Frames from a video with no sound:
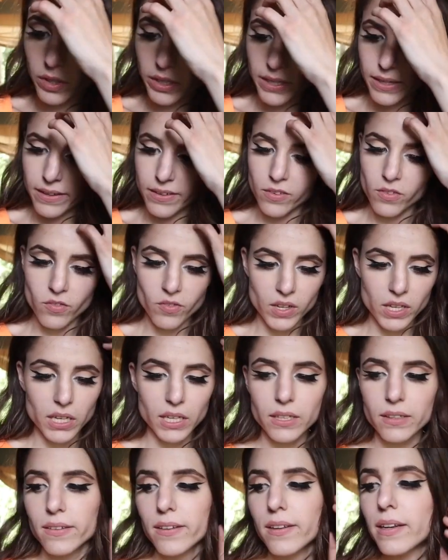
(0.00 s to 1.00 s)
his
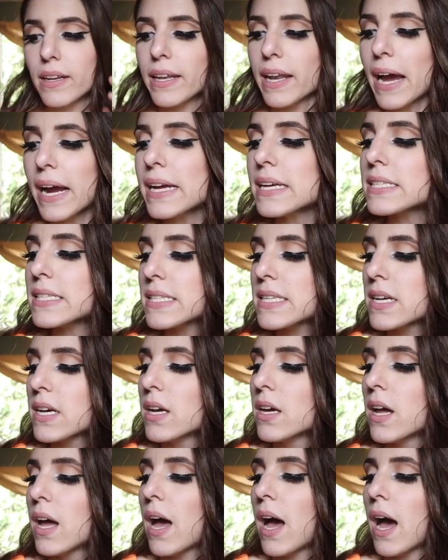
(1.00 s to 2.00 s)
feeding tonight.
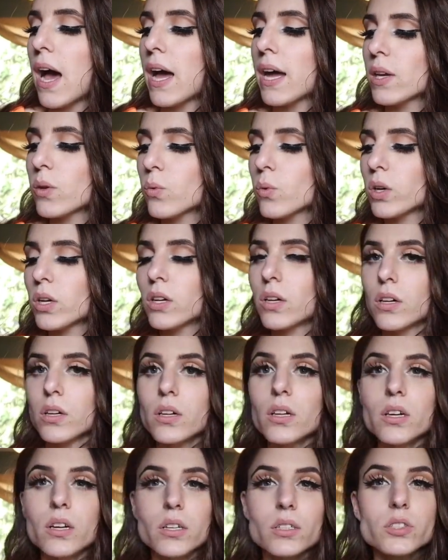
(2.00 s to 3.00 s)

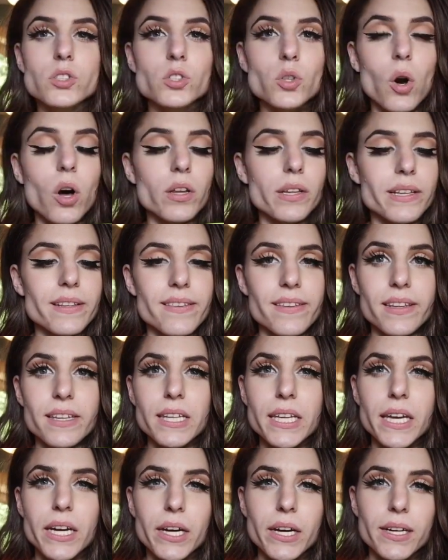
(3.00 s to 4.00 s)
So all that's in
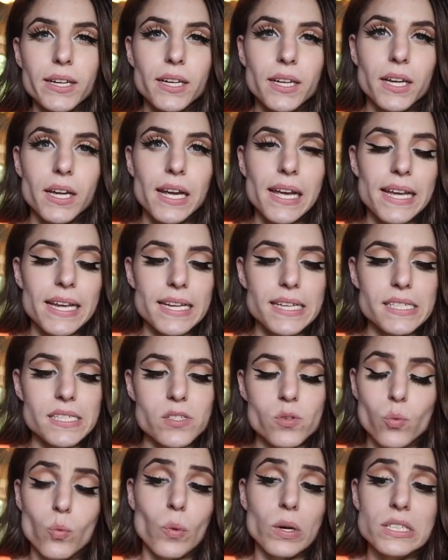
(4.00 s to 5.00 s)
here is
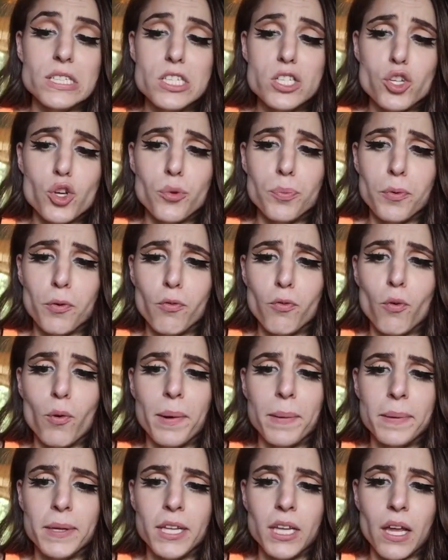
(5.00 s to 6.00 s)
1 scoop of
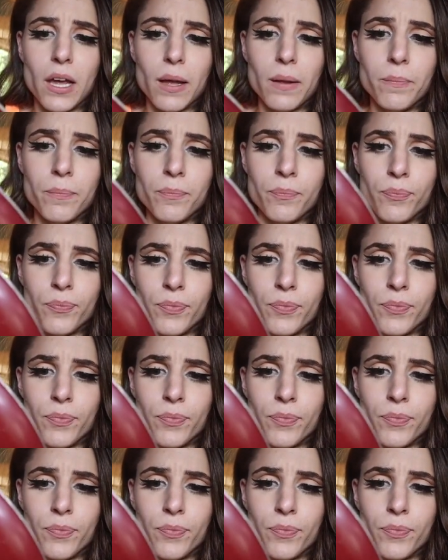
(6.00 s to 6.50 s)
formula,